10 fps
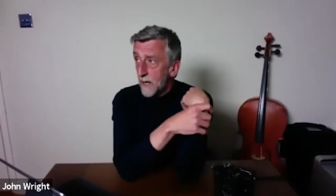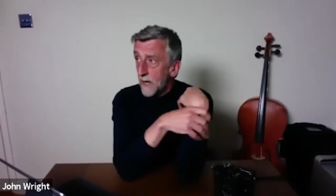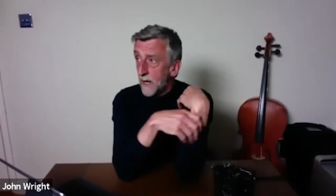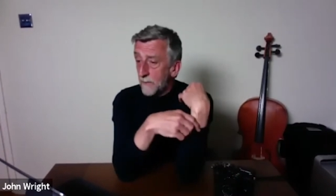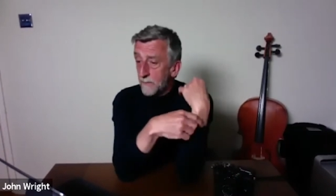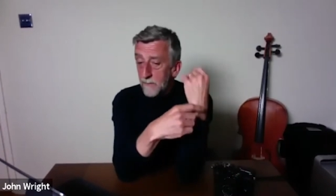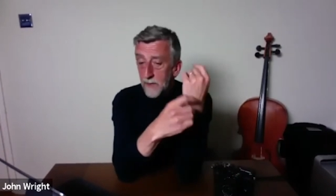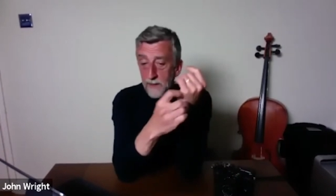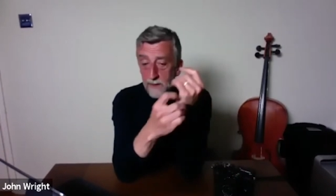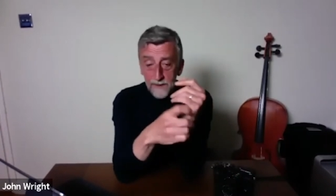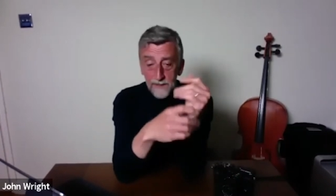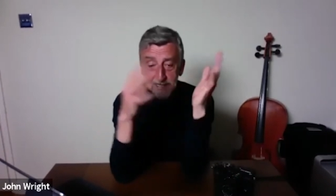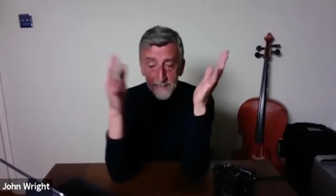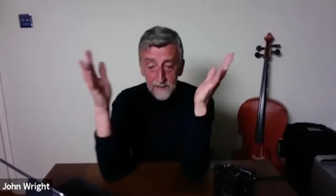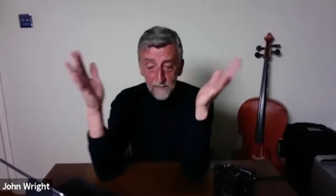Um,
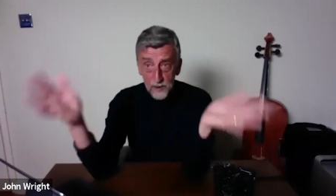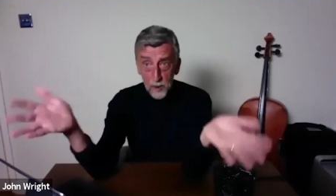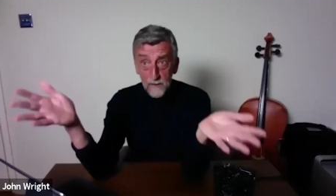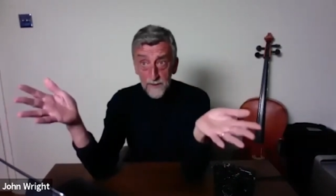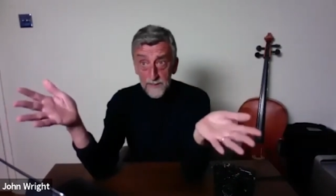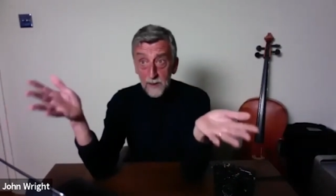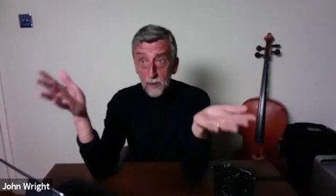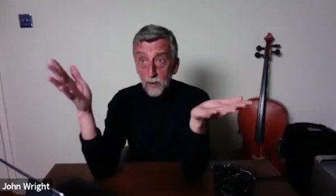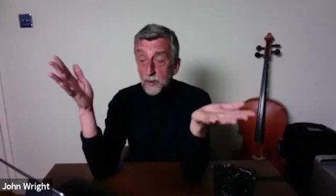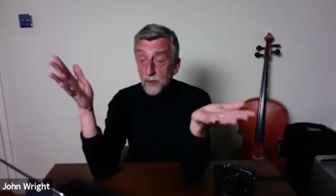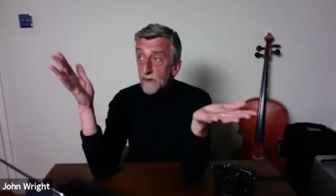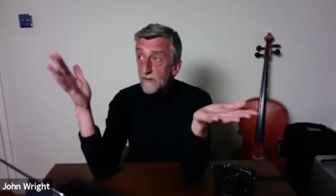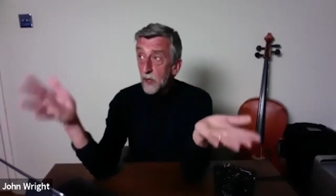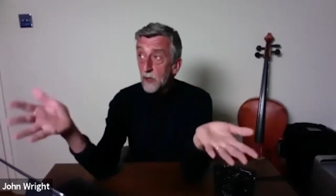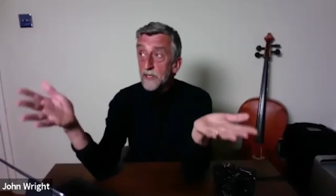this is the photography salon which we've
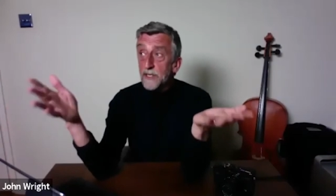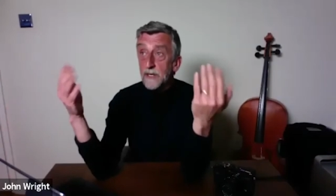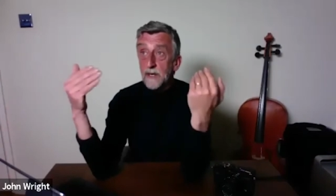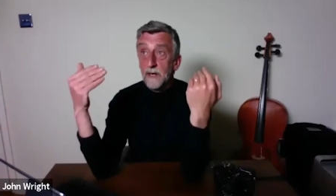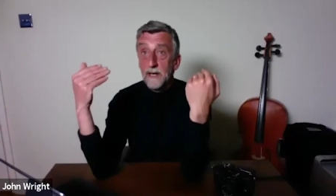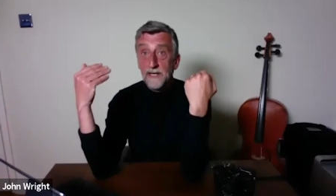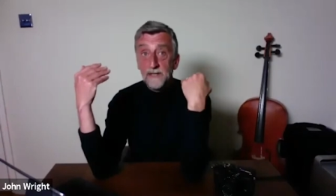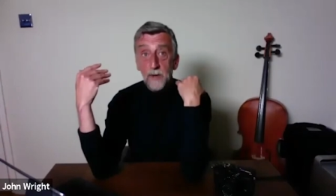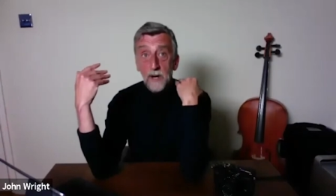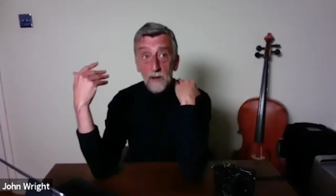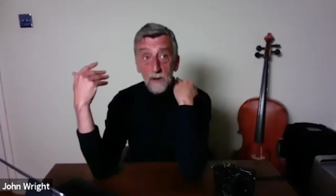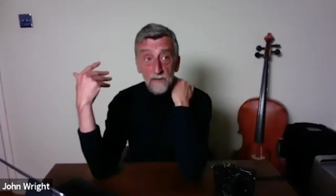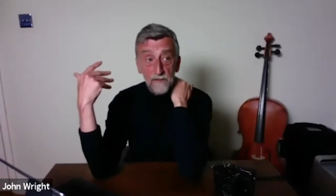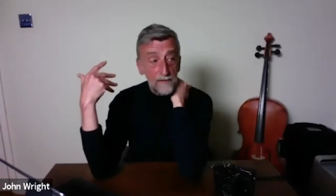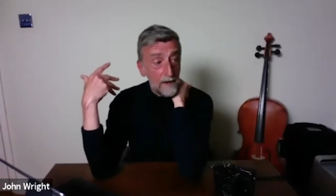launched as part
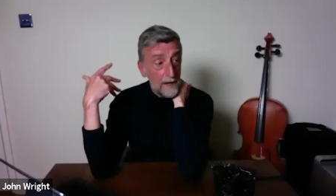of